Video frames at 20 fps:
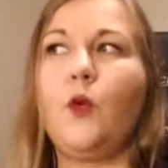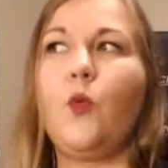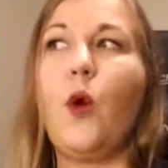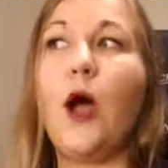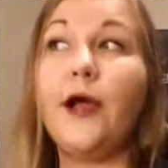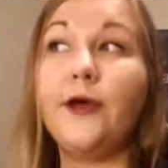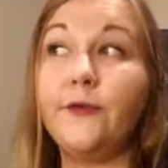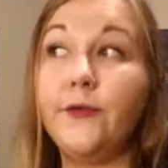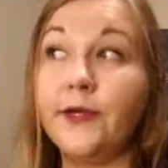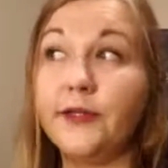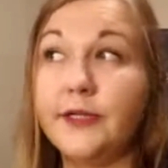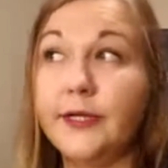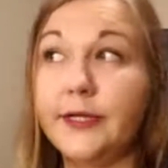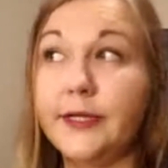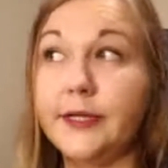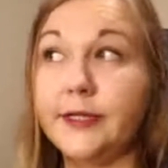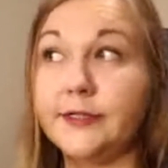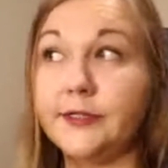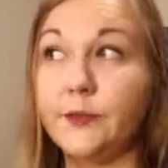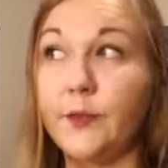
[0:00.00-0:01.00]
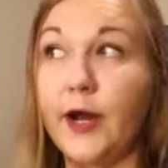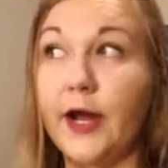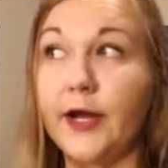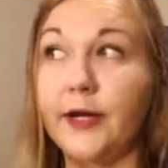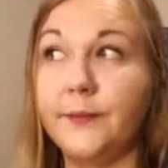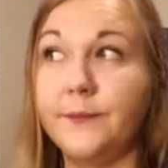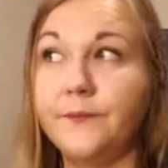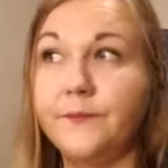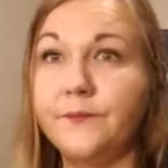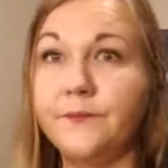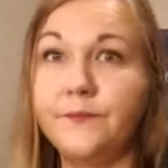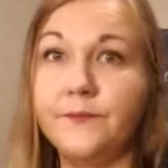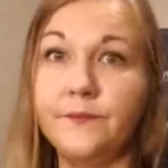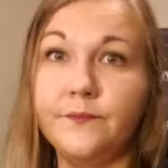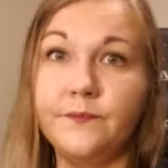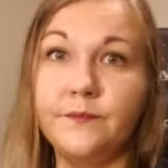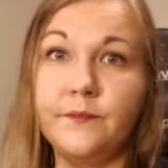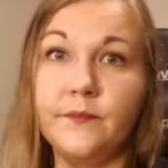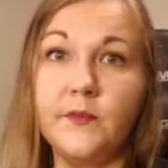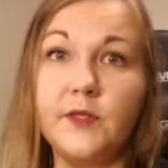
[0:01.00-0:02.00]
Why do I think this way?
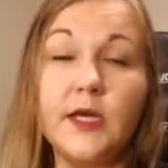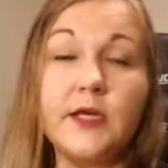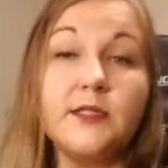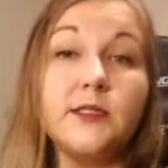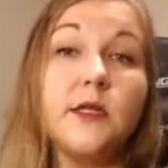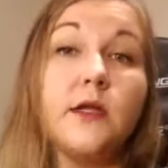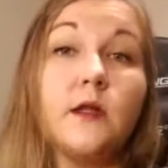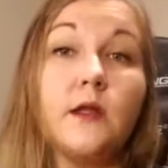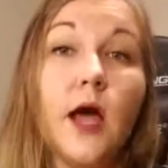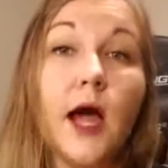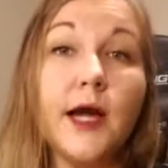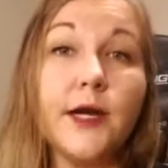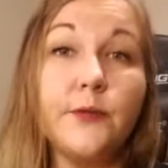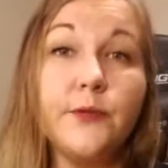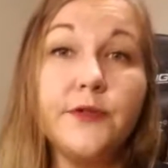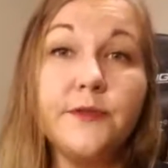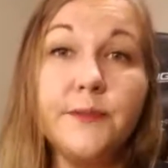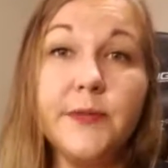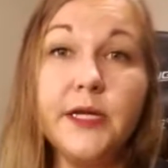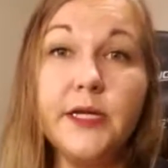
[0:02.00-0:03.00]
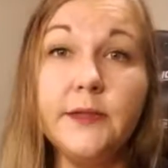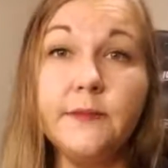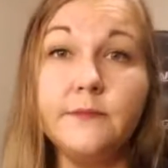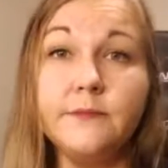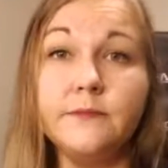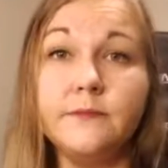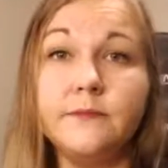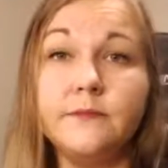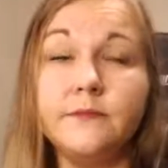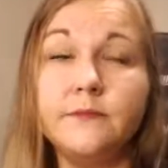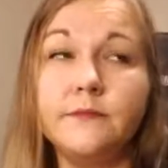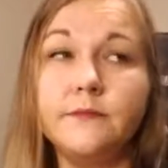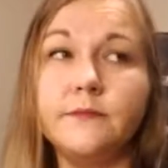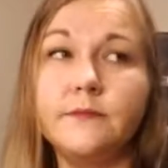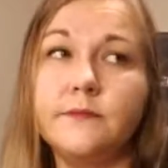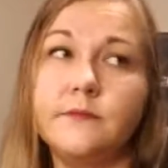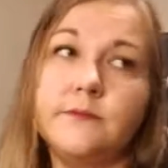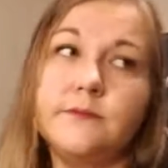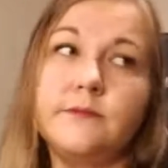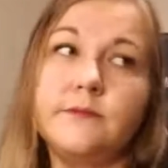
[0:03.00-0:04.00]
Does it align with me?
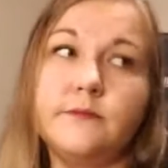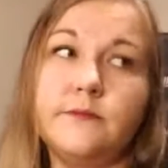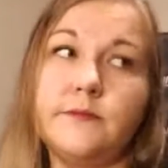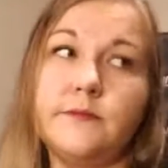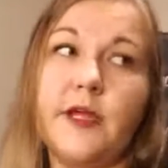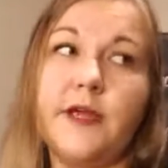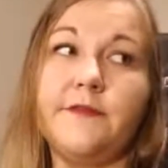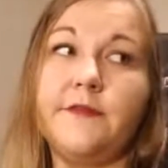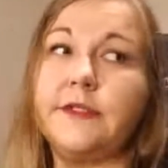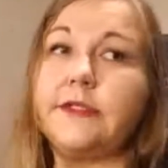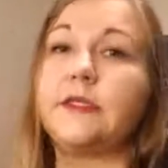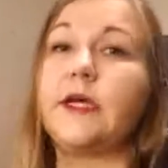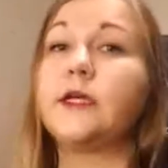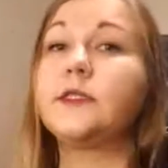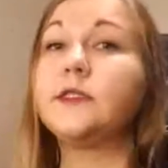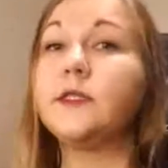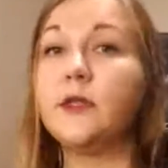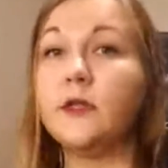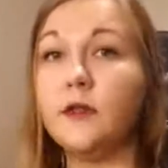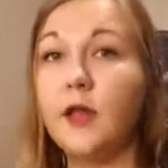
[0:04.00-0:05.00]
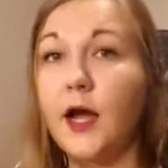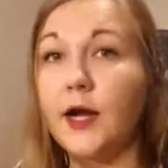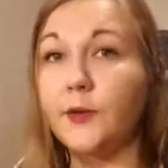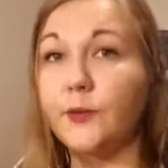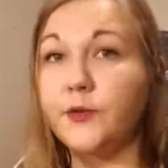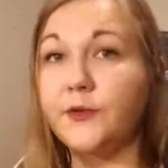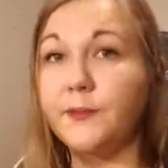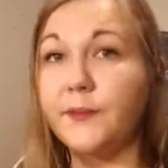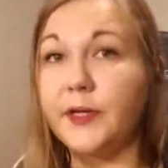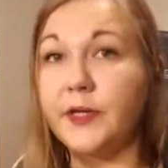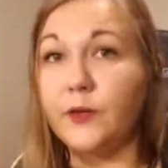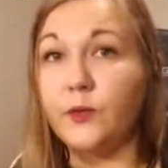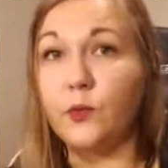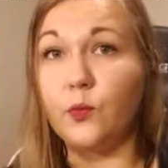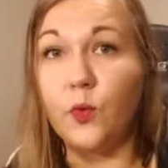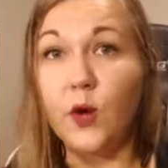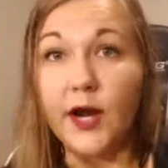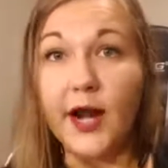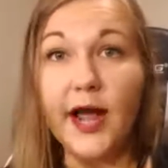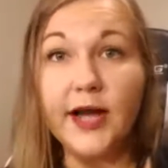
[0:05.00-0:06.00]
If it doesn't align with me,
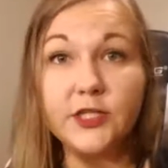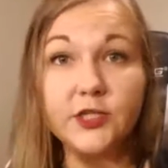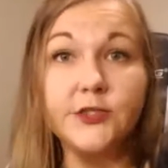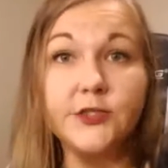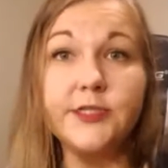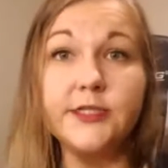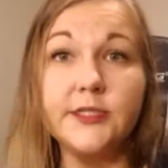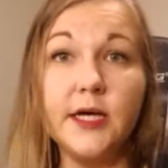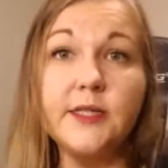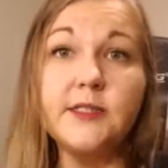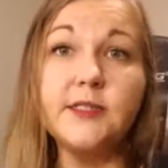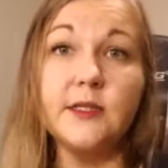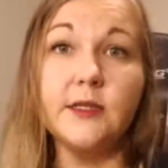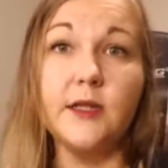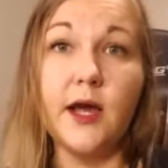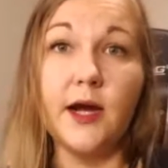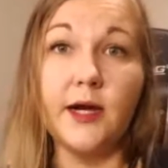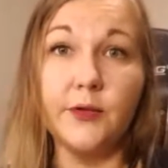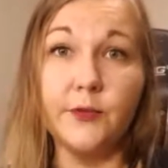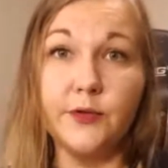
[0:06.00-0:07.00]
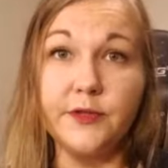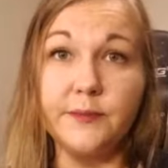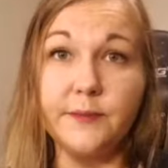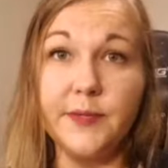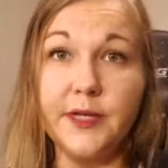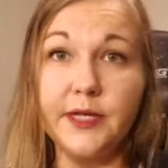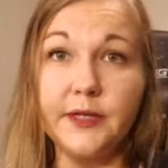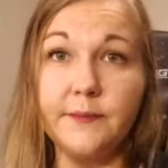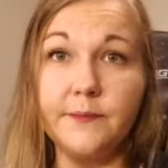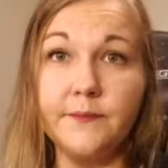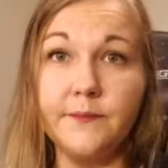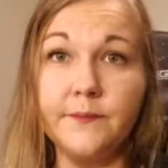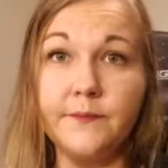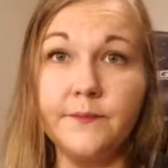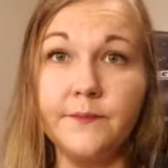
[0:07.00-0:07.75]
what actually does align with me?